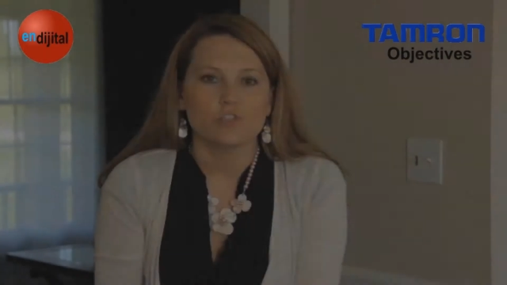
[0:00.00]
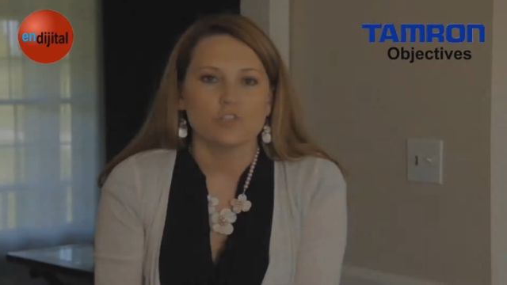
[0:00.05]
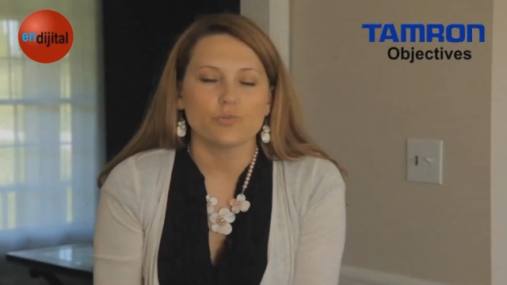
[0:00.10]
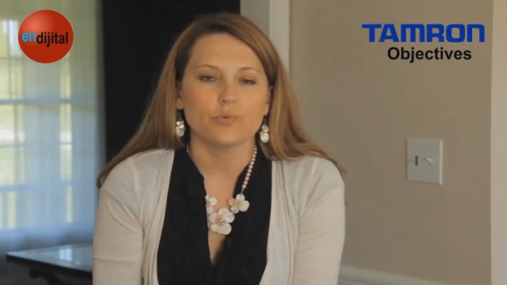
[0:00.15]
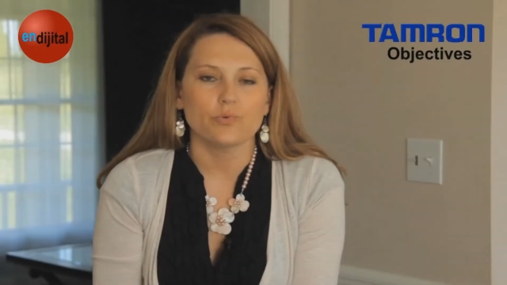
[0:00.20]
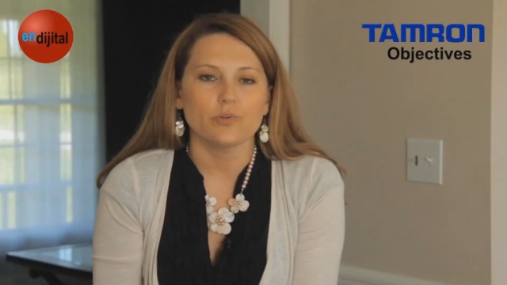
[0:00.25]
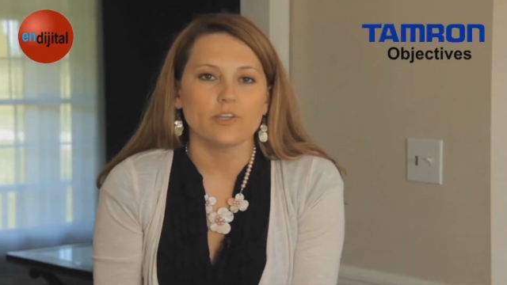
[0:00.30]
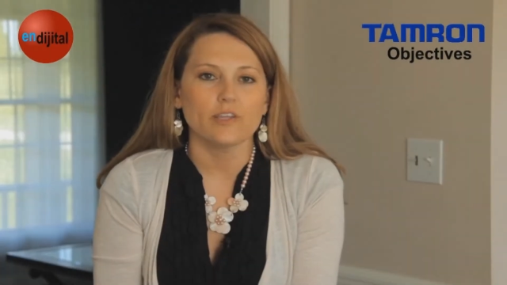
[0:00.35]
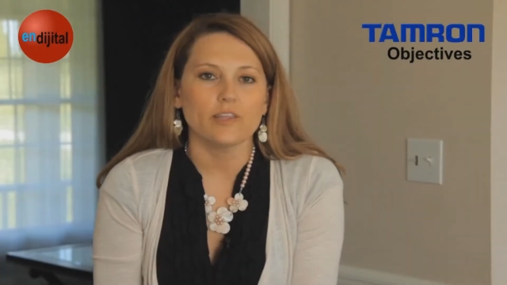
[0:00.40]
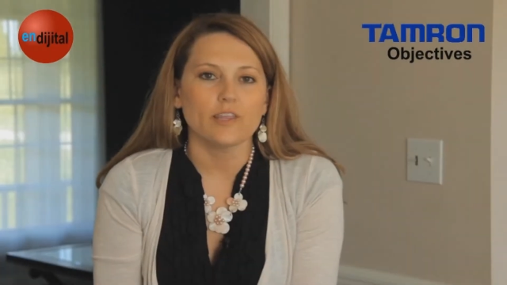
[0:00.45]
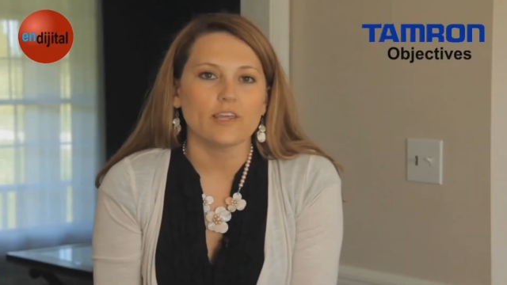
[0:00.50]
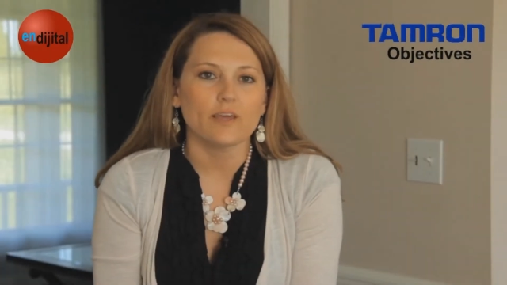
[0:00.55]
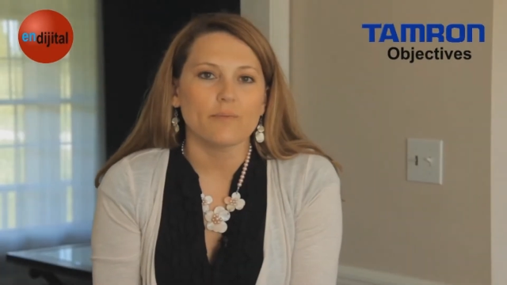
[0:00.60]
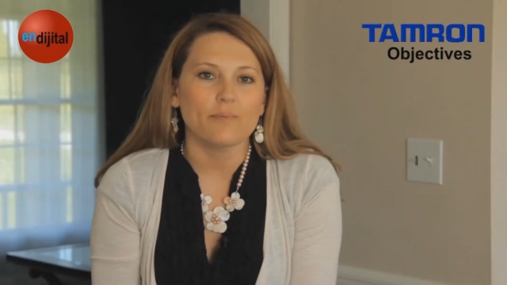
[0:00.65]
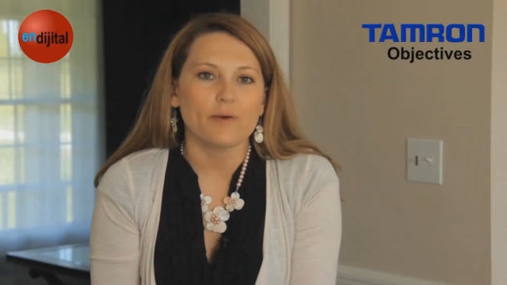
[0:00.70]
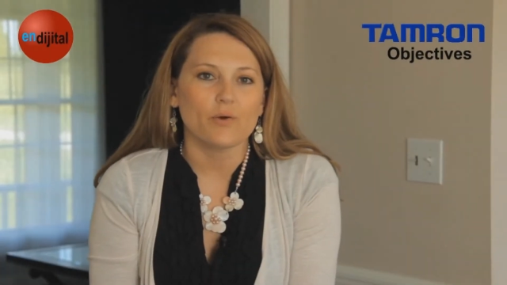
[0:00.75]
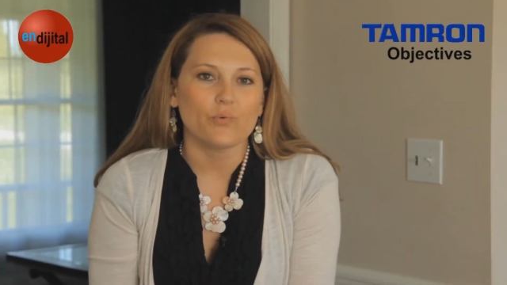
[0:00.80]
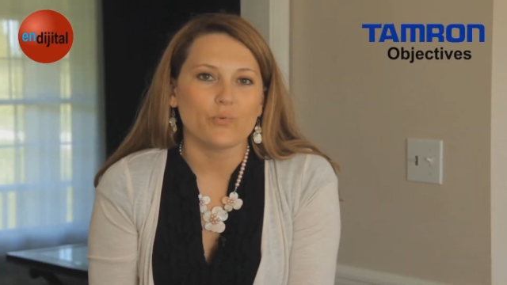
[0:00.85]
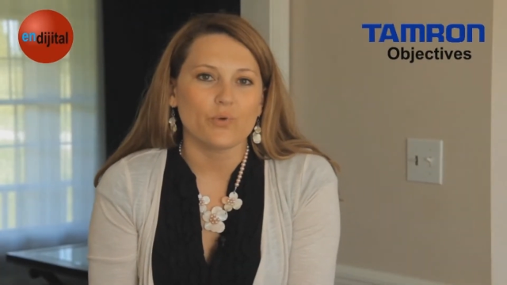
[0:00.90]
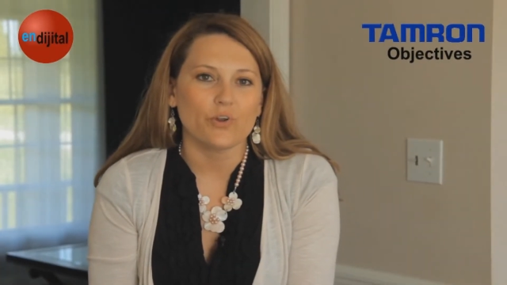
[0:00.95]
So really
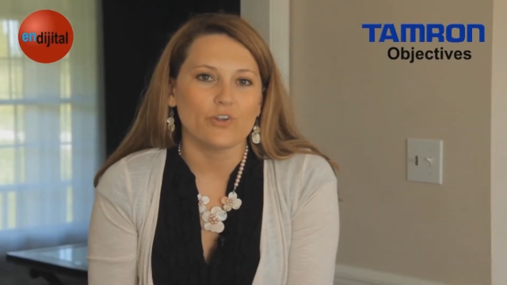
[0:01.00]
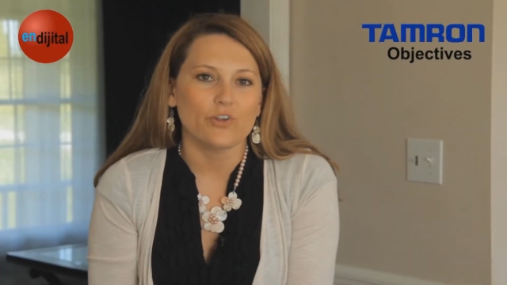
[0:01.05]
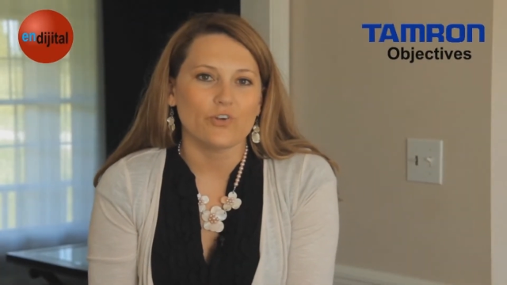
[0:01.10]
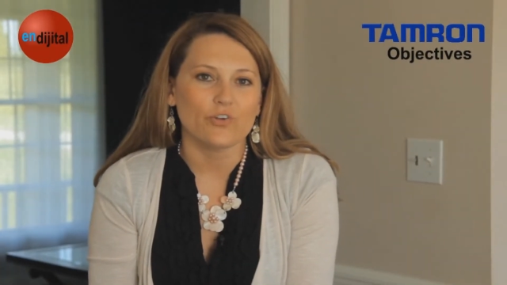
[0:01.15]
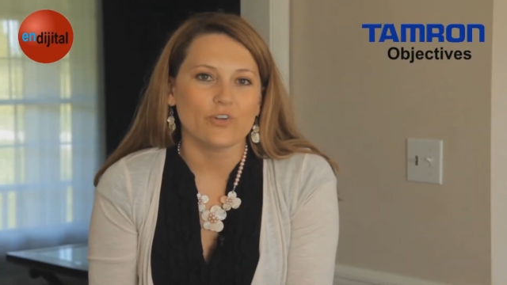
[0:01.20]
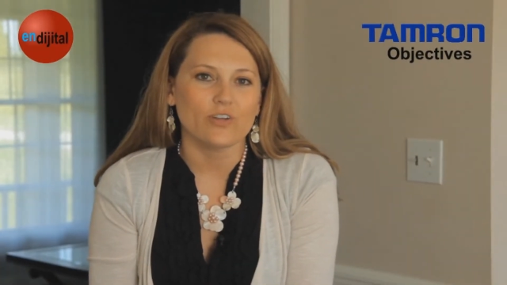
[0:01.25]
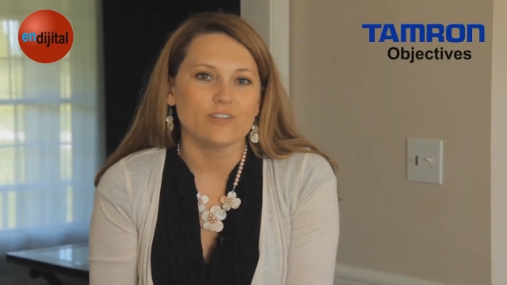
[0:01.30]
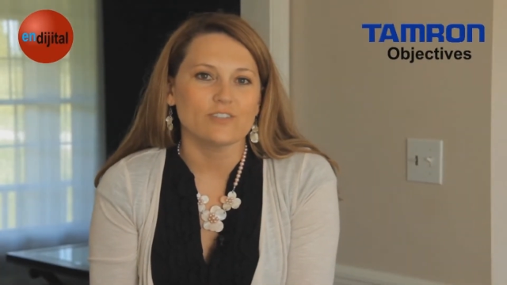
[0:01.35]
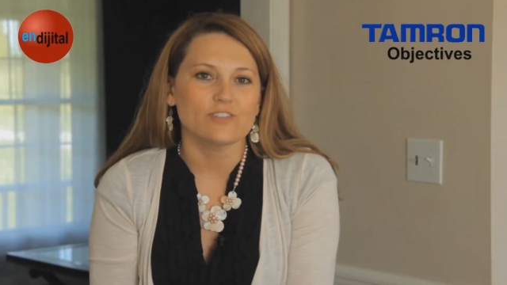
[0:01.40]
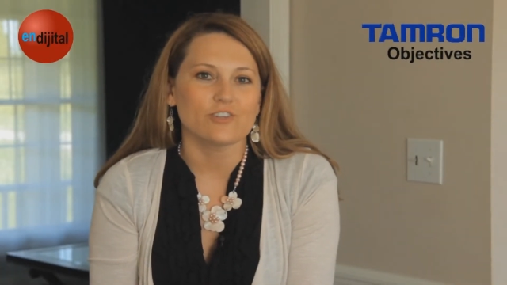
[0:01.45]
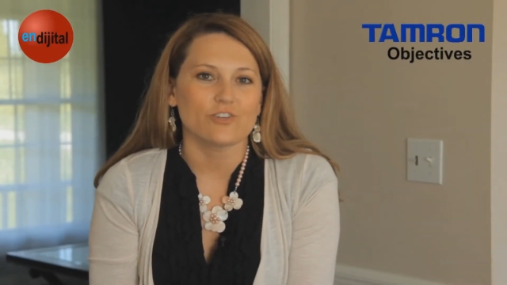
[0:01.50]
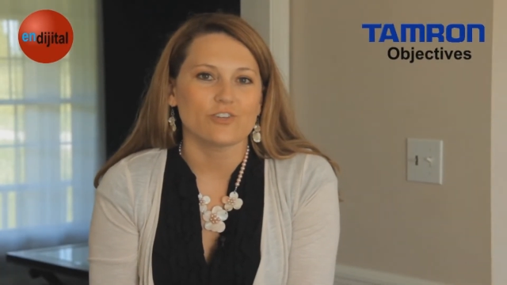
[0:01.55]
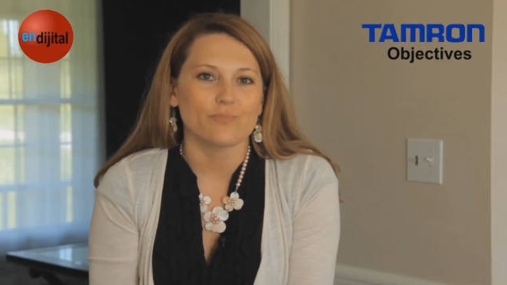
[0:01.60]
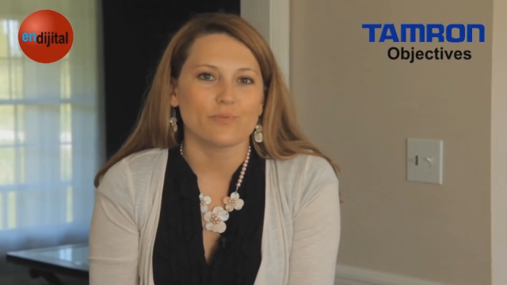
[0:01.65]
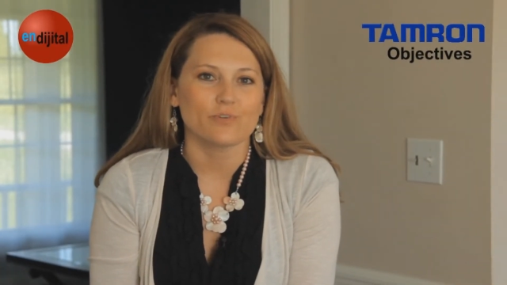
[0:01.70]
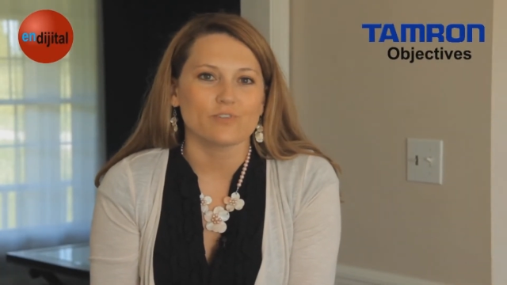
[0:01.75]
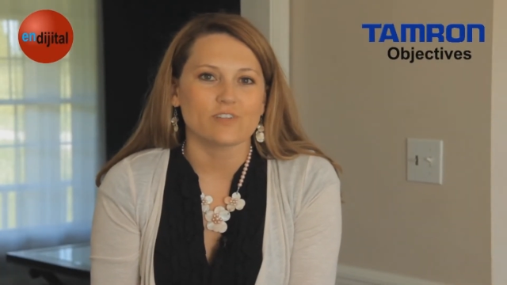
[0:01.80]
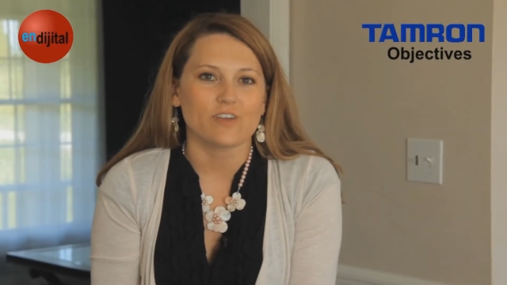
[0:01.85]
think about where your kids are the